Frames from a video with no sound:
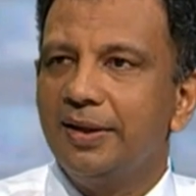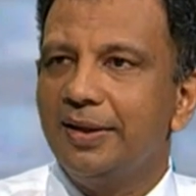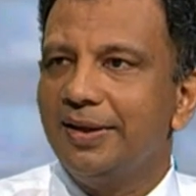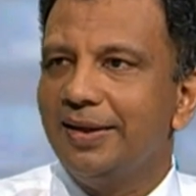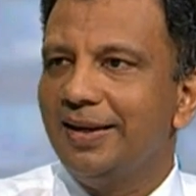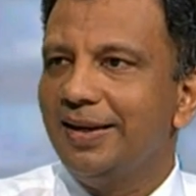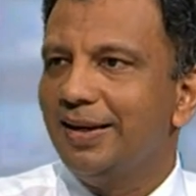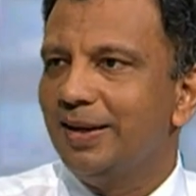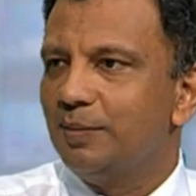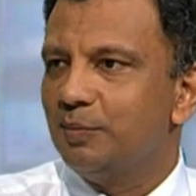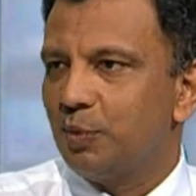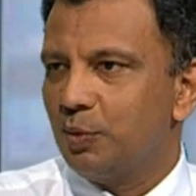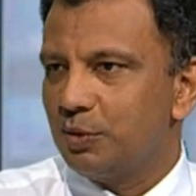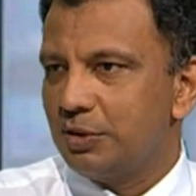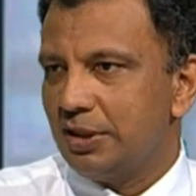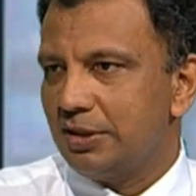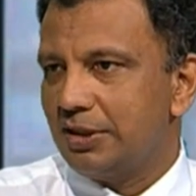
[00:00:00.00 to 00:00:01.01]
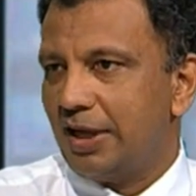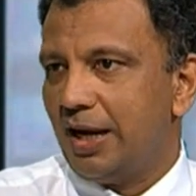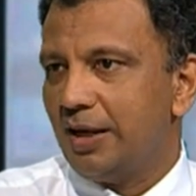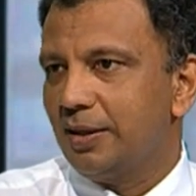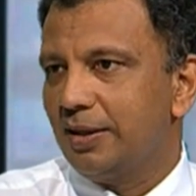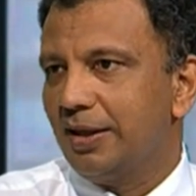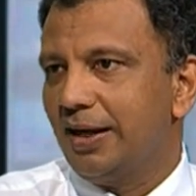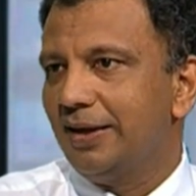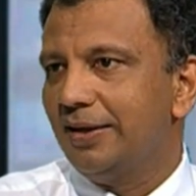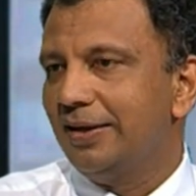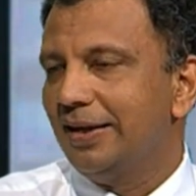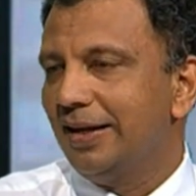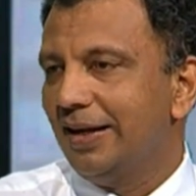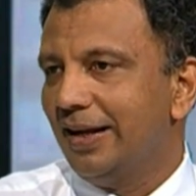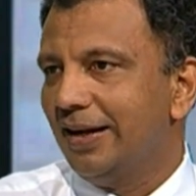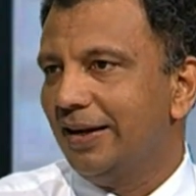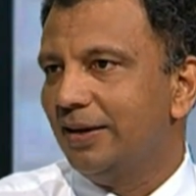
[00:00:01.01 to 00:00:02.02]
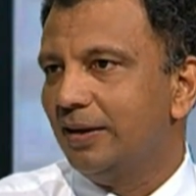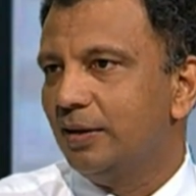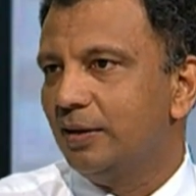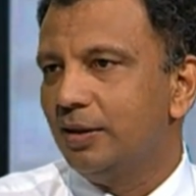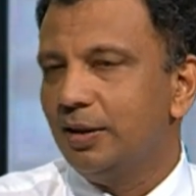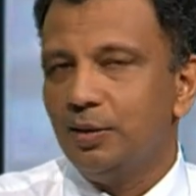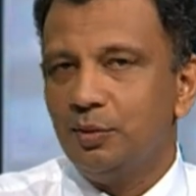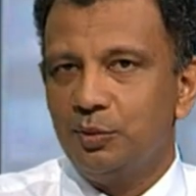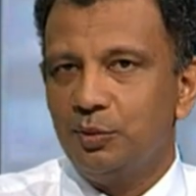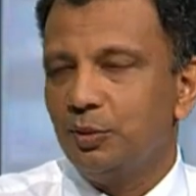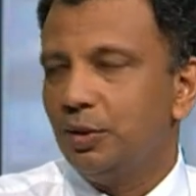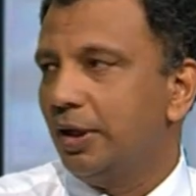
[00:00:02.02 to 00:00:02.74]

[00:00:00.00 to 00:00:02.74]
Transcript: healing process can get delayed due to the